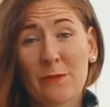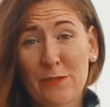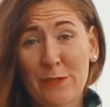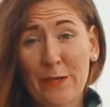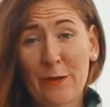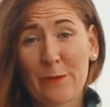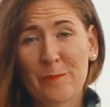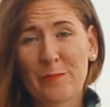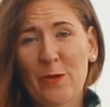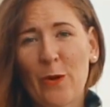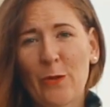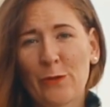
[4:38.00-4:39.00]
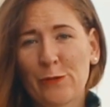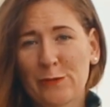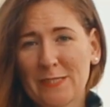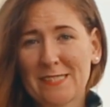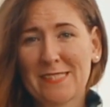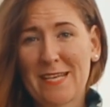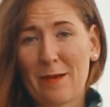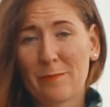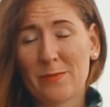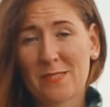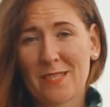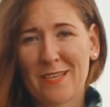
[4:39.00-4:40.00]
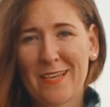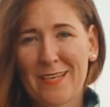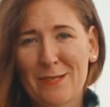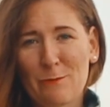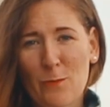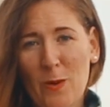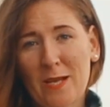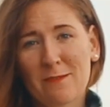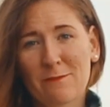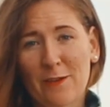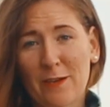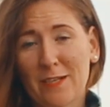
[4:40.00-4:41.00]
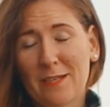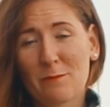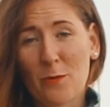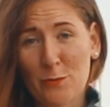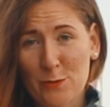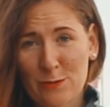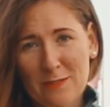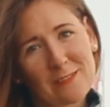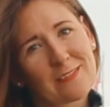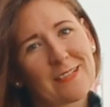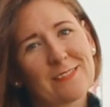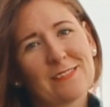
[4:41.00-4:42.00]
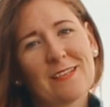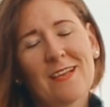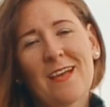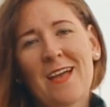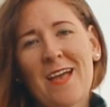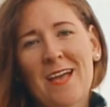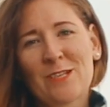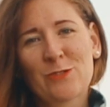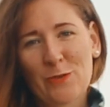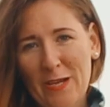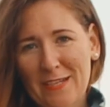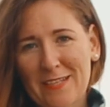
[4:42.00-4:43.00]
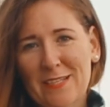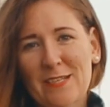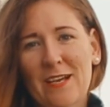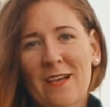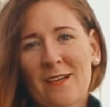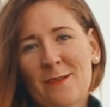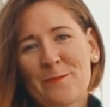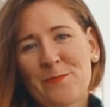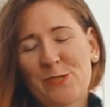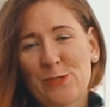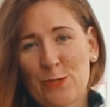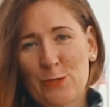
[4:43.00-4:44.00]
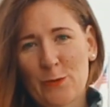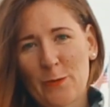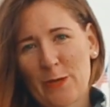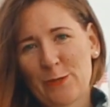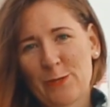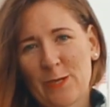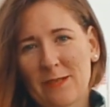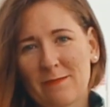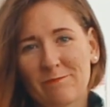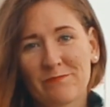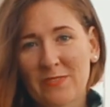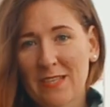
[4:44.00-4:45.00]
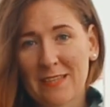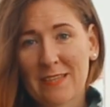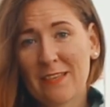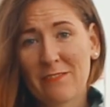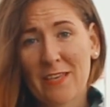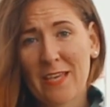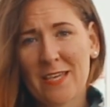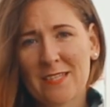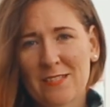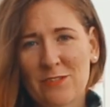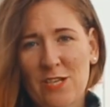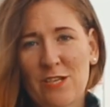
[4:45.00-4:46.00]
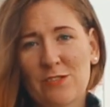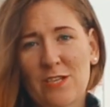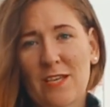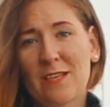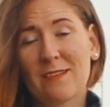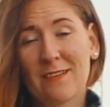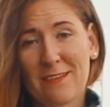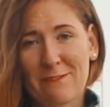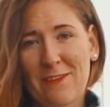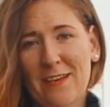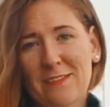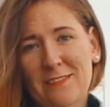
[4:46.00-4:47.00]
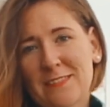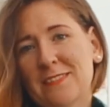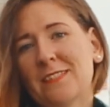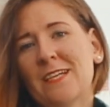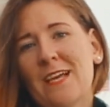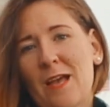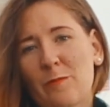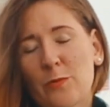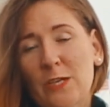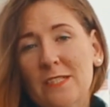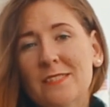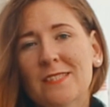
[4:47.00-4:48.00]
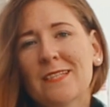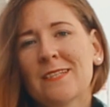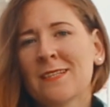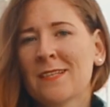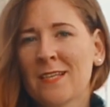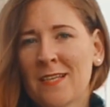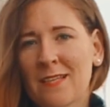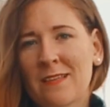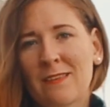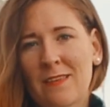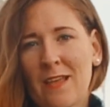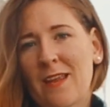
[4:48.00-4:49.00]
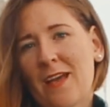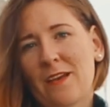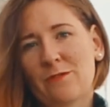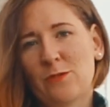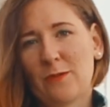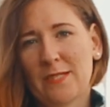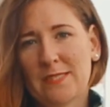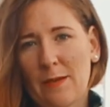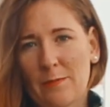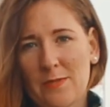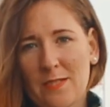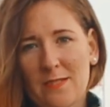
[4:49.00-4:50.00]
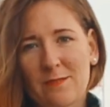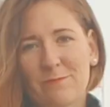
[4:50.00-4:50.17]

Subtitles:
So there you go, all 3 steps in one very emotional and draining situation. Leaving it, changing it, and finally embracing that I have to accept it.